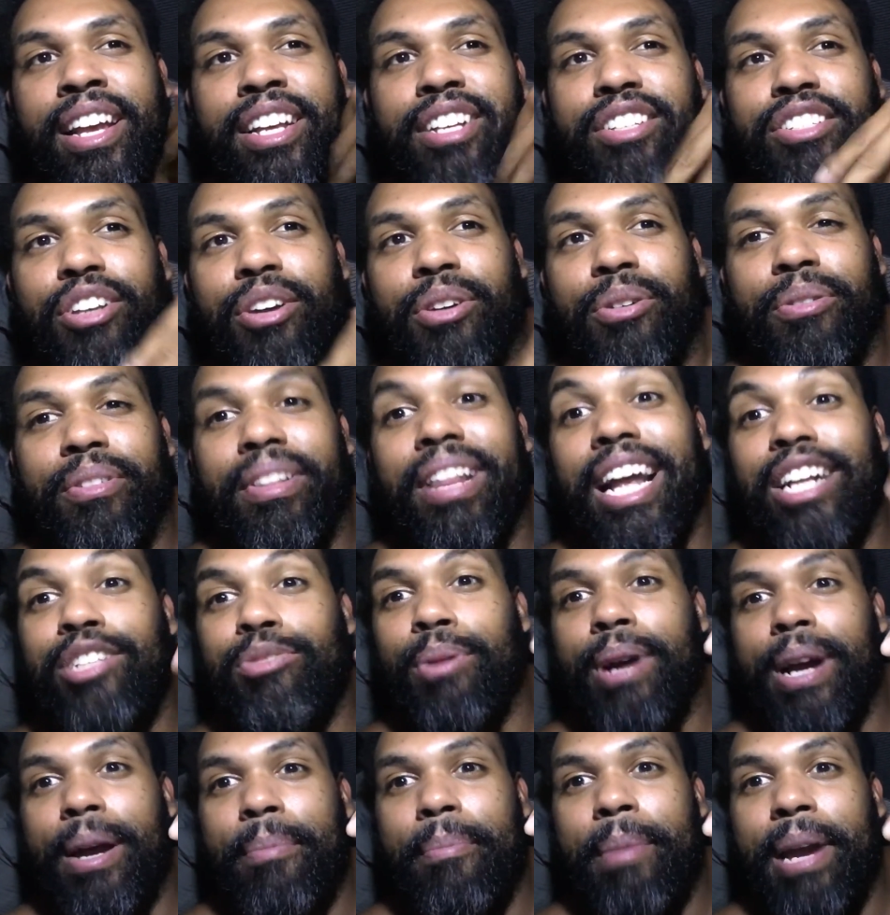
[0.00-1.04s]
So that's
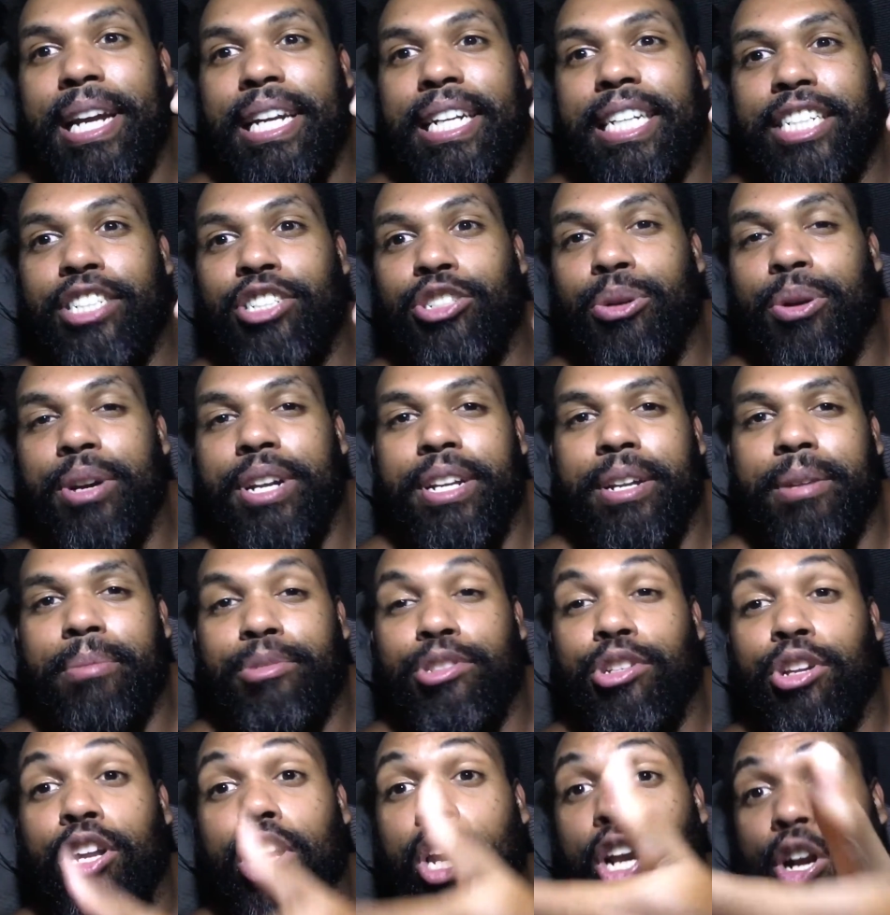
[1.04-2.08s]
why I mainly join them
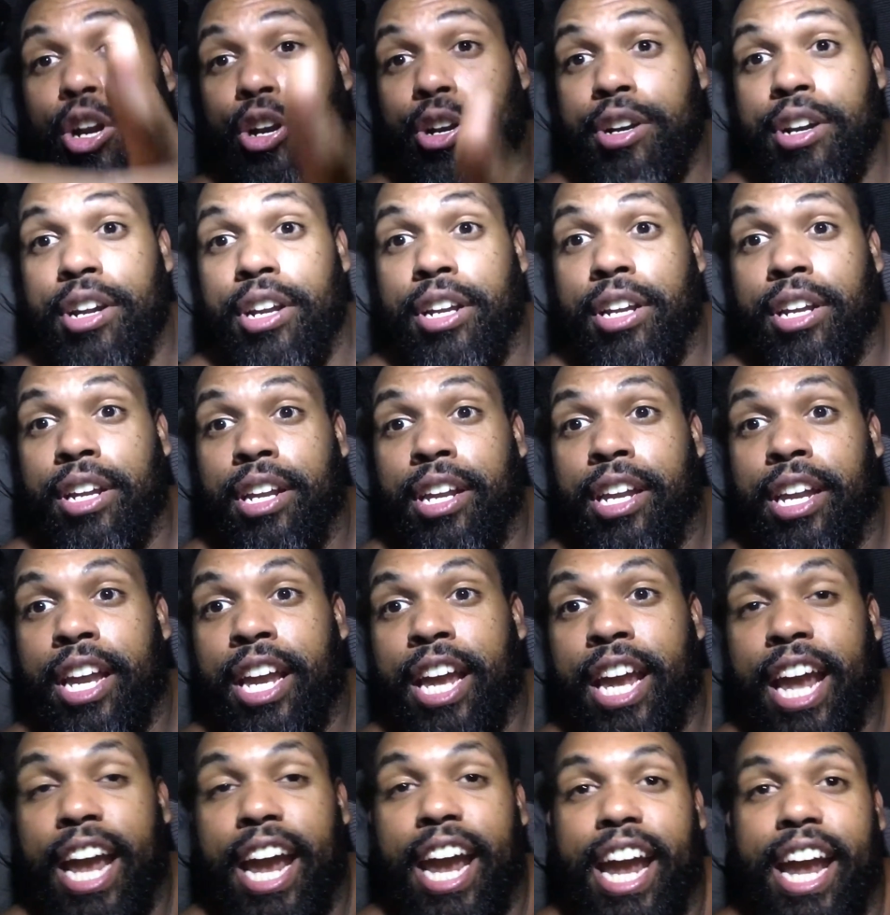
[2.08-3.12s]
to learn
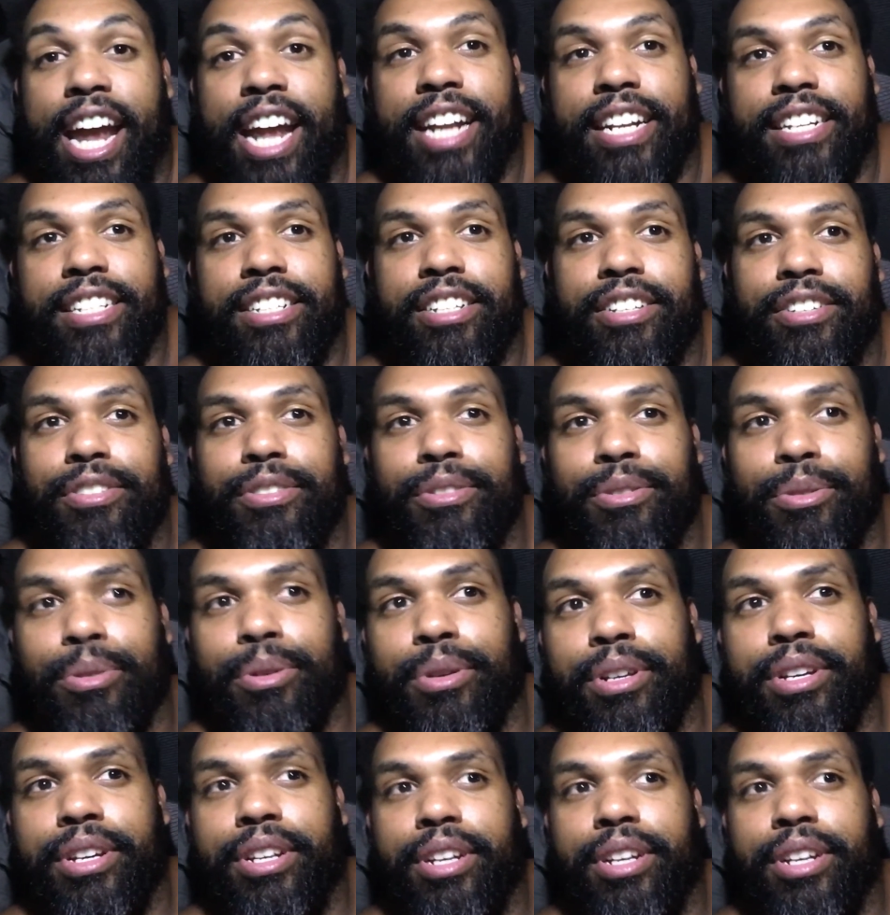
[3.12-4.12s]
and to